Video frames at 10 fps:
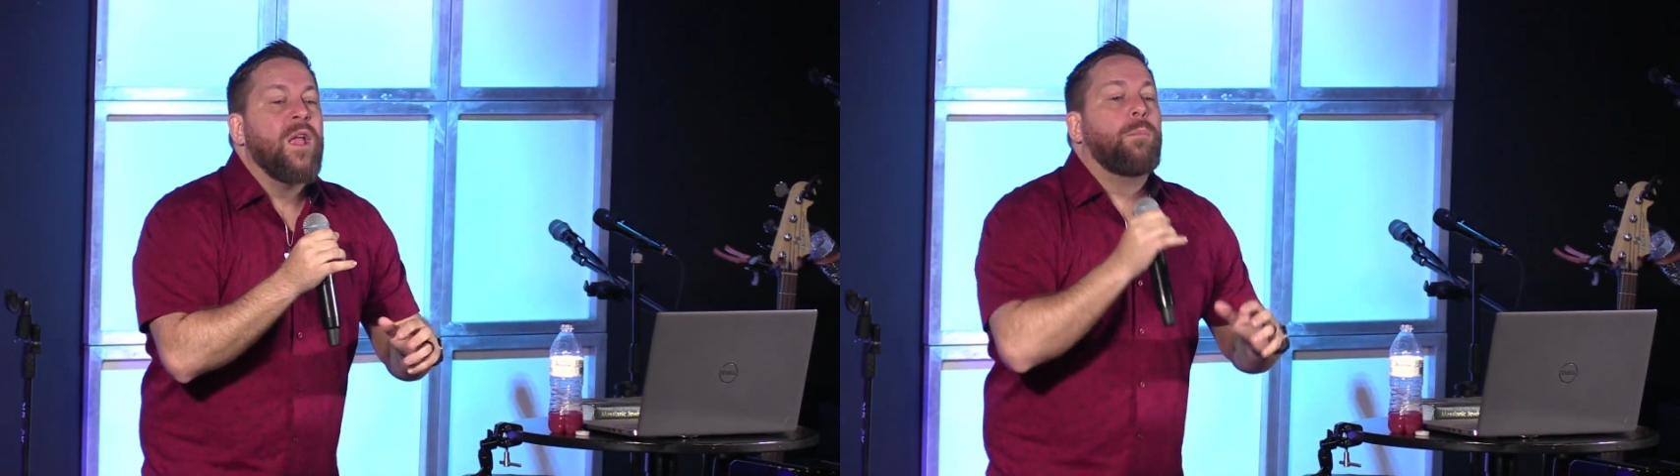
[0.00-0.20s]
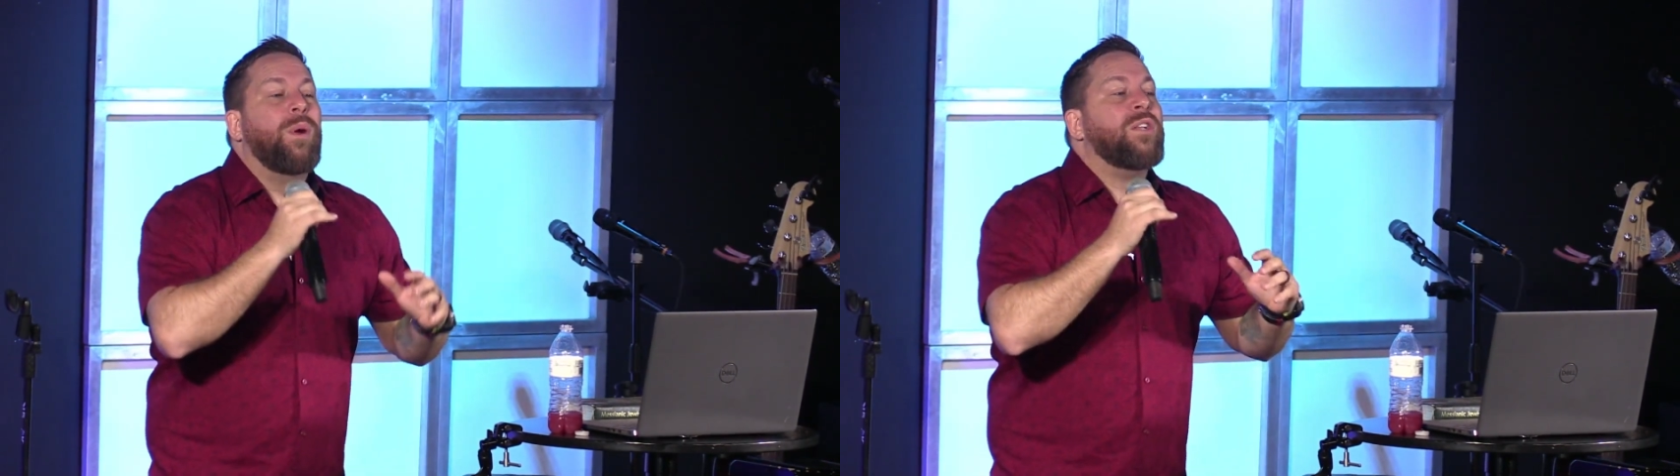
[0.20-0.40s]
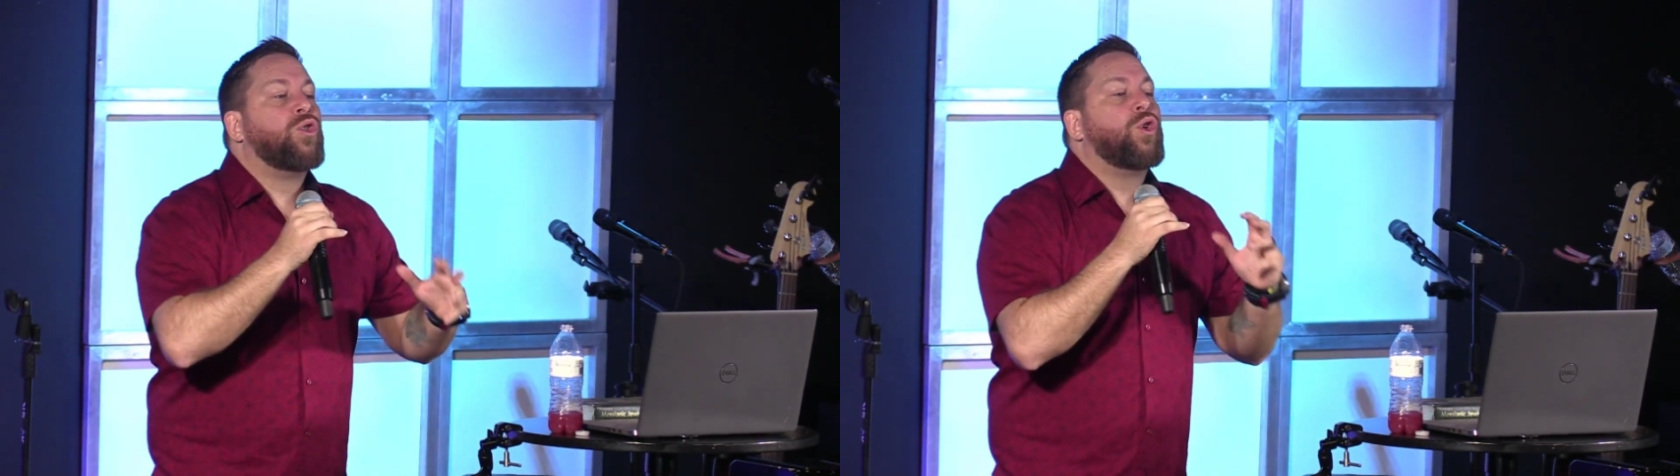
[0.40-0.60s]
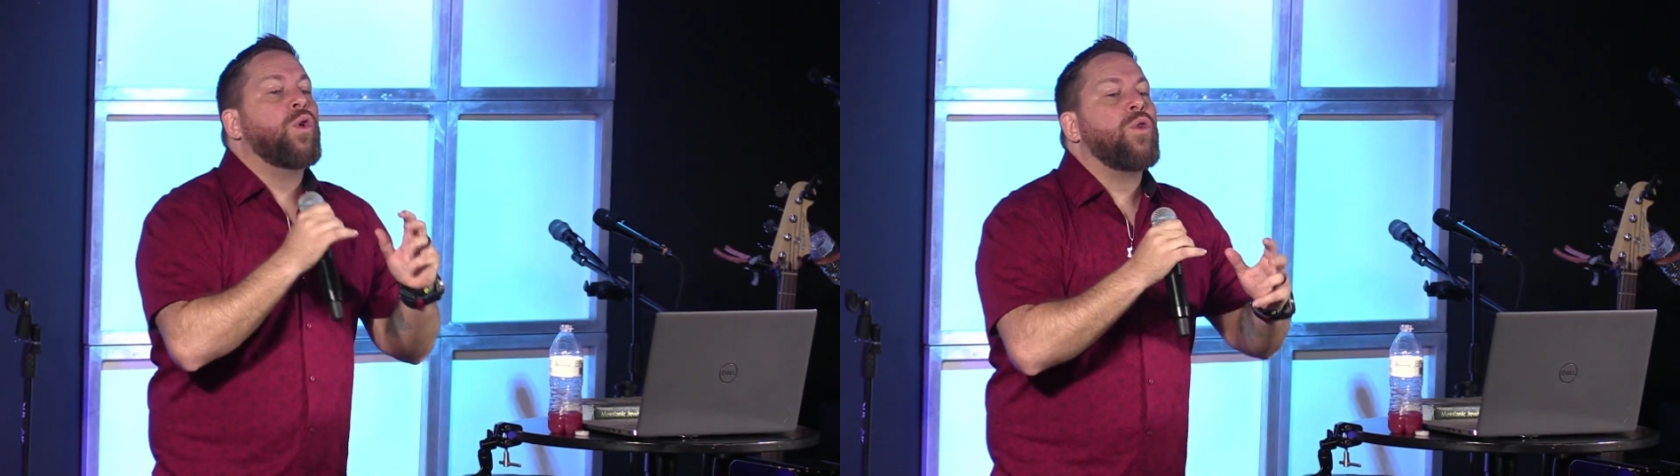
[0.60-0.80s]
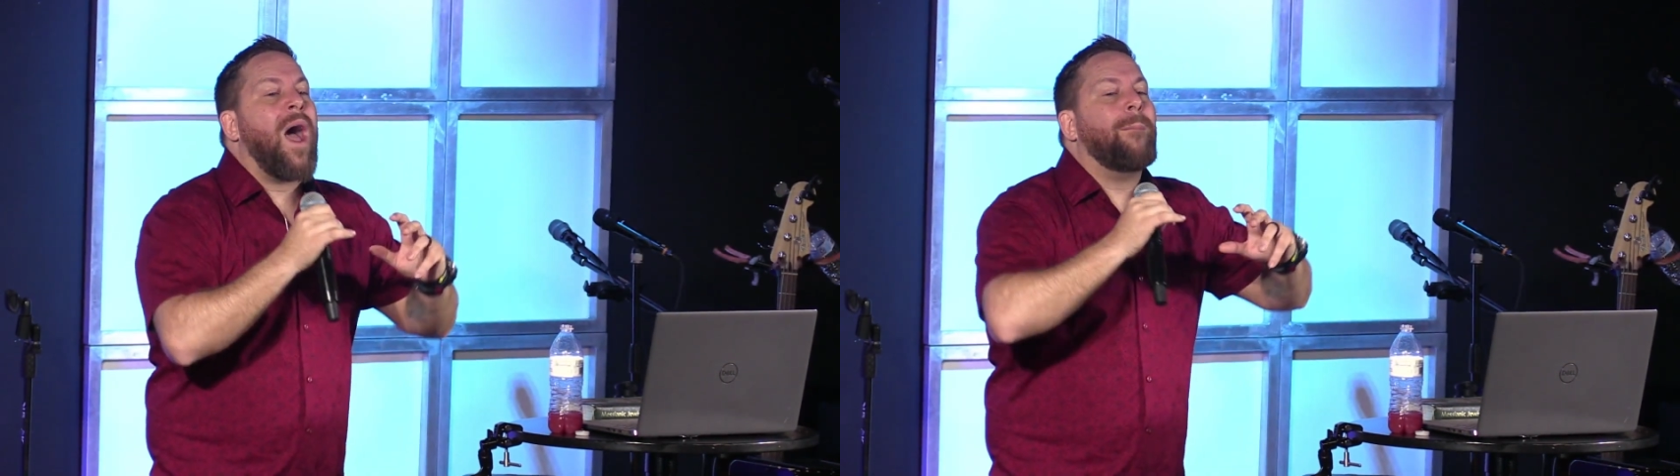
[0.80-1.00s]
but
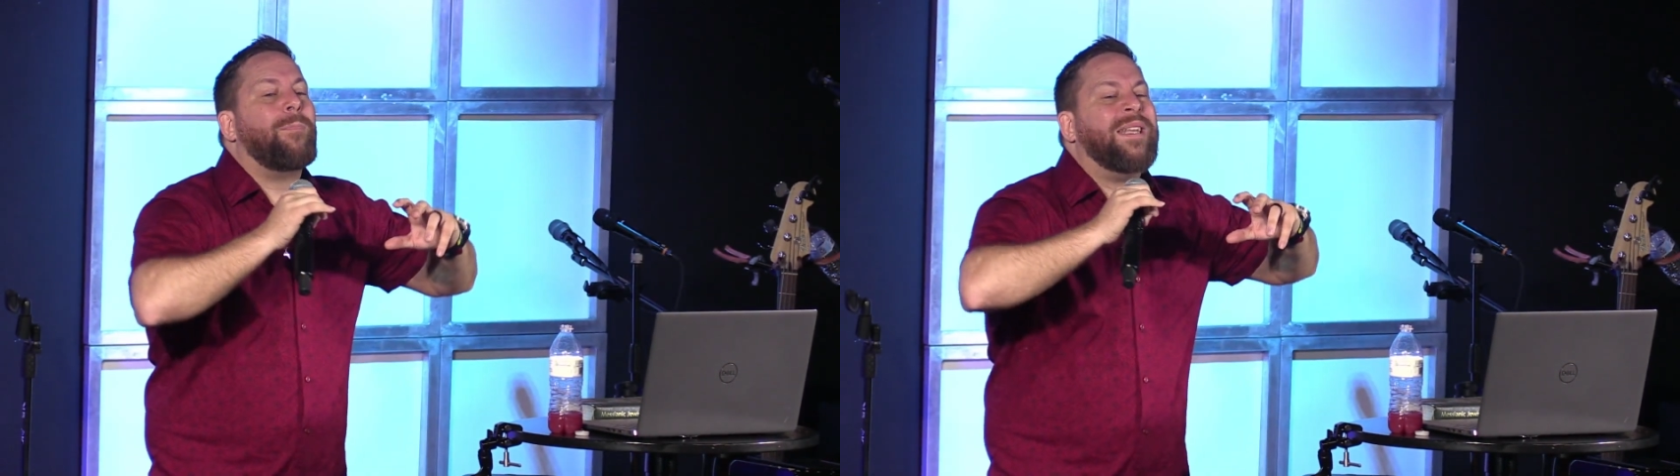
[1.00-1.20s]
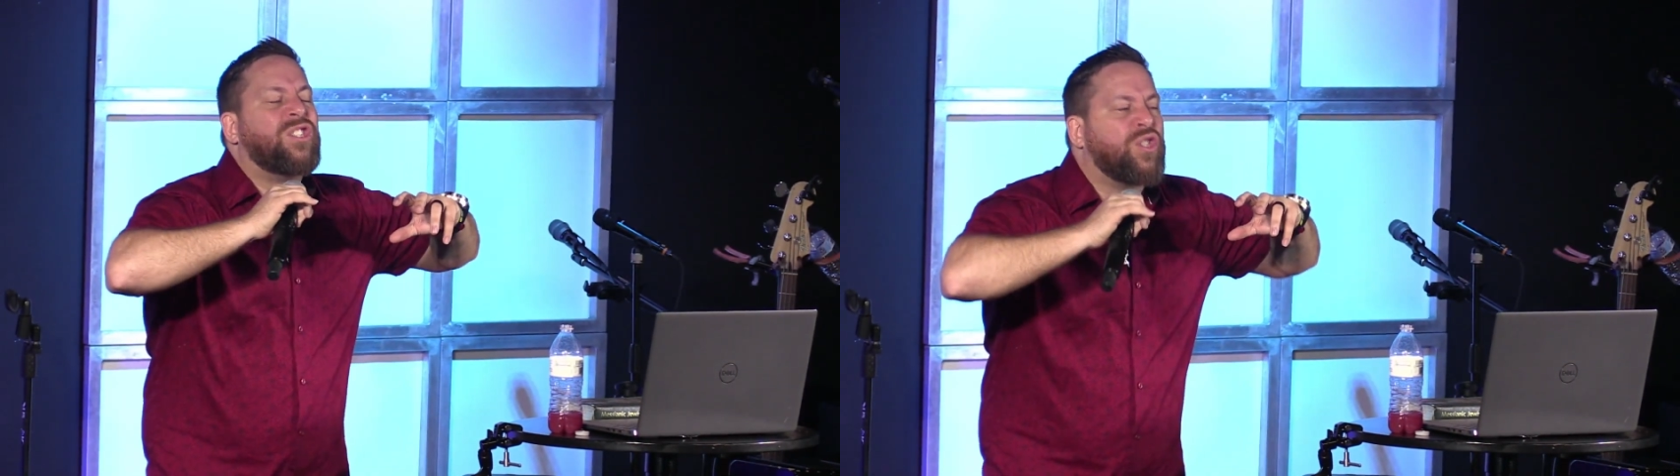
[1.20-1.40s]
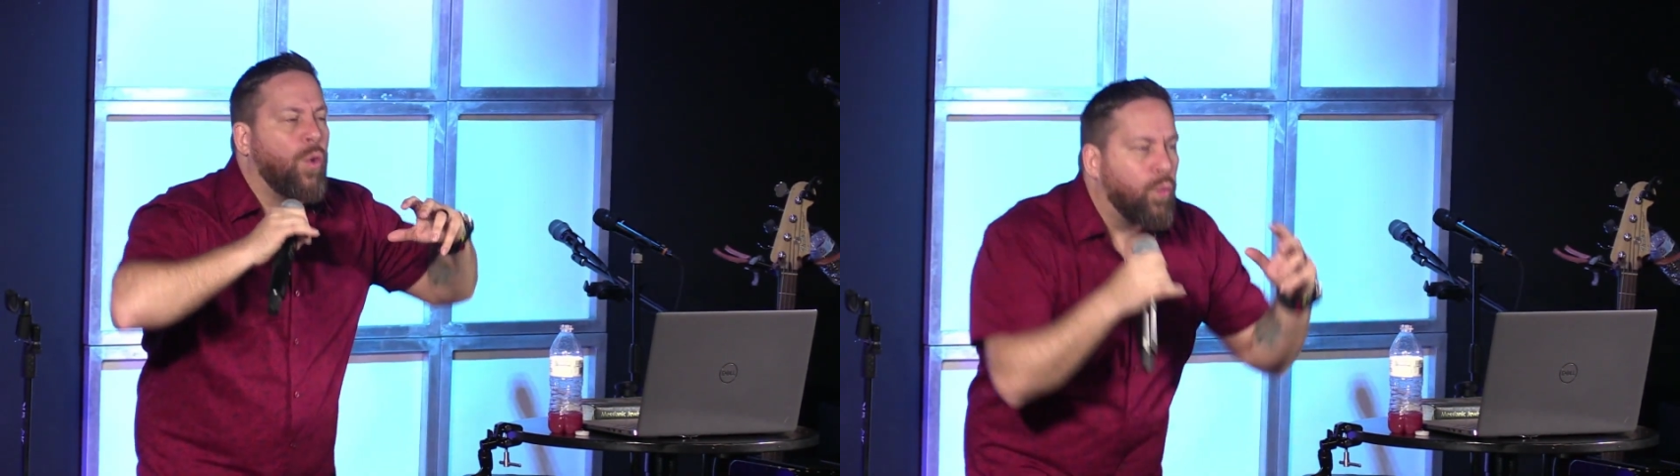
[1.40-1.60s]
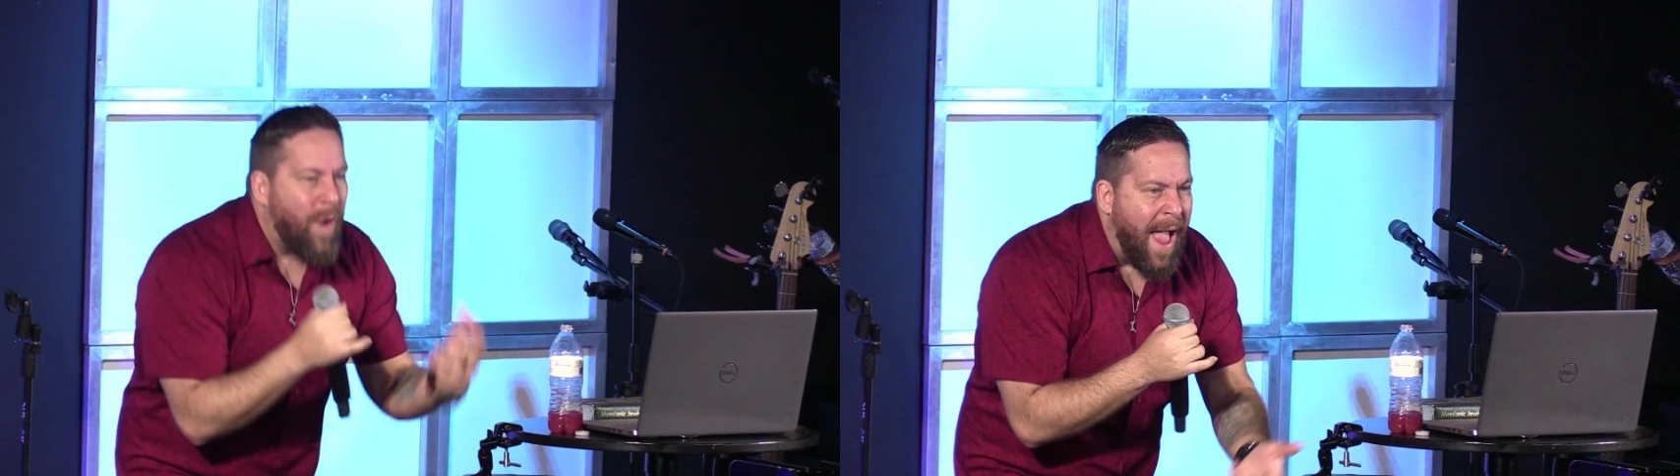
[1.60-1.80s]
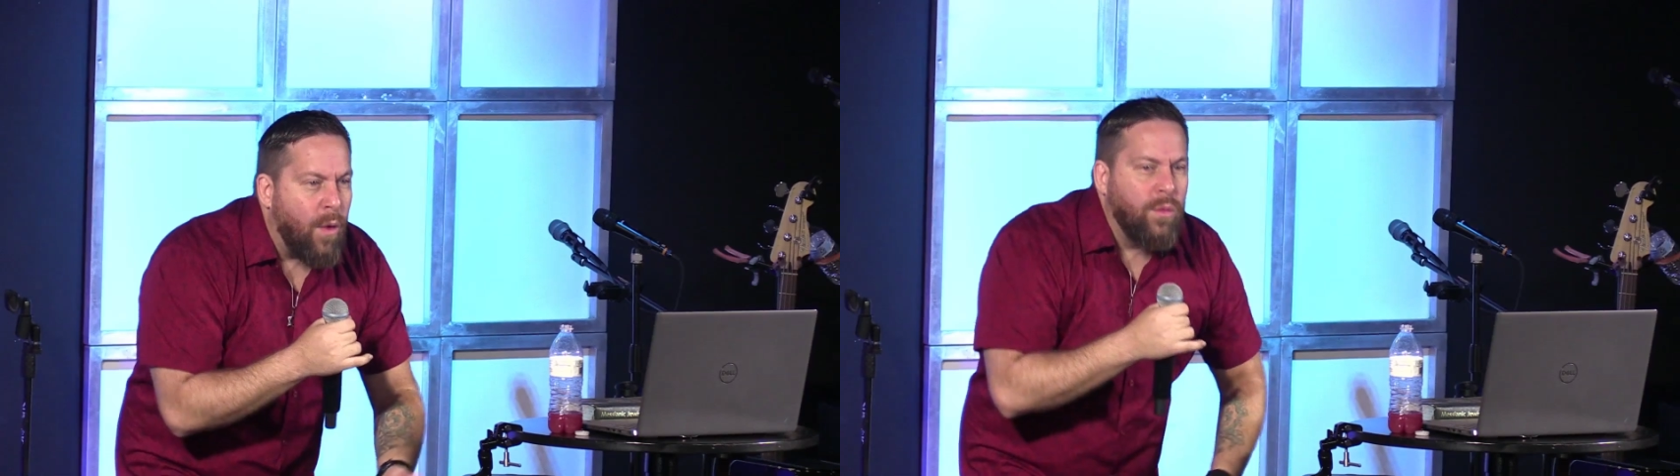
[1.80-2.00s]
do not be
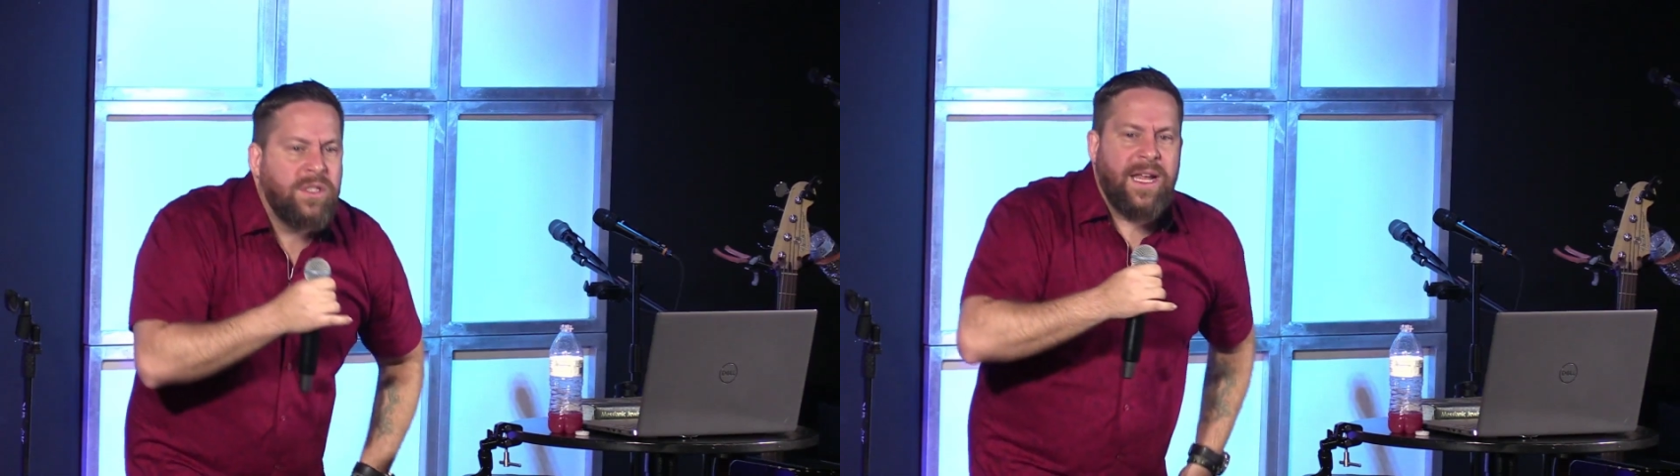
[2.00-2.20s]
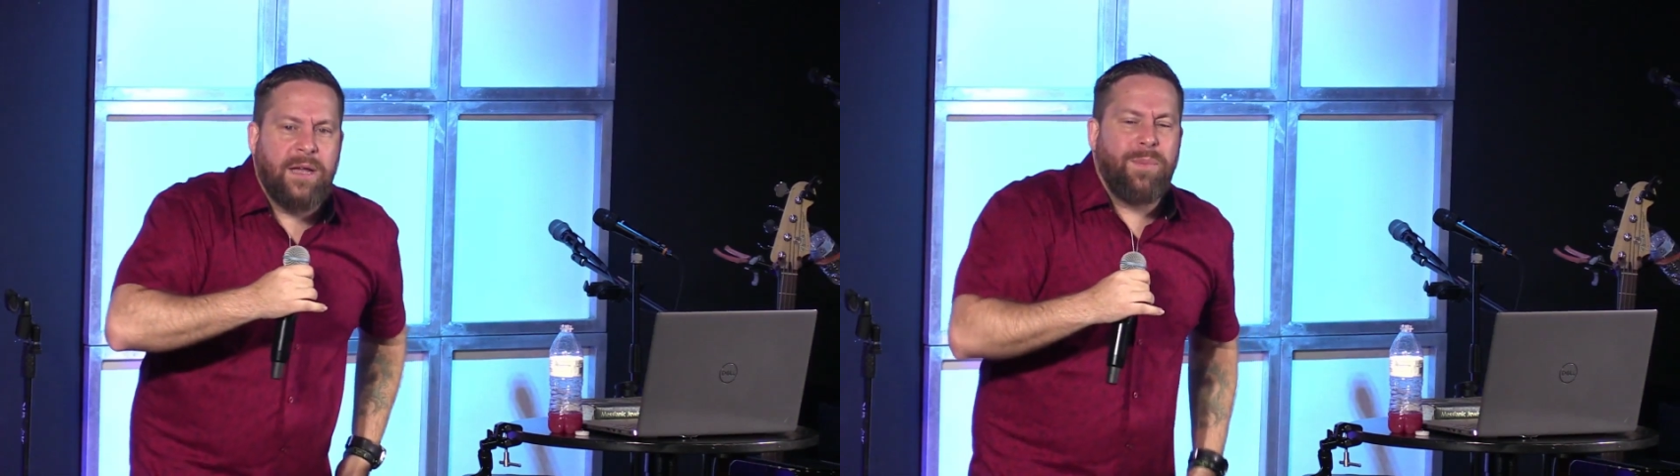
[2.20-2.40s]
surrounded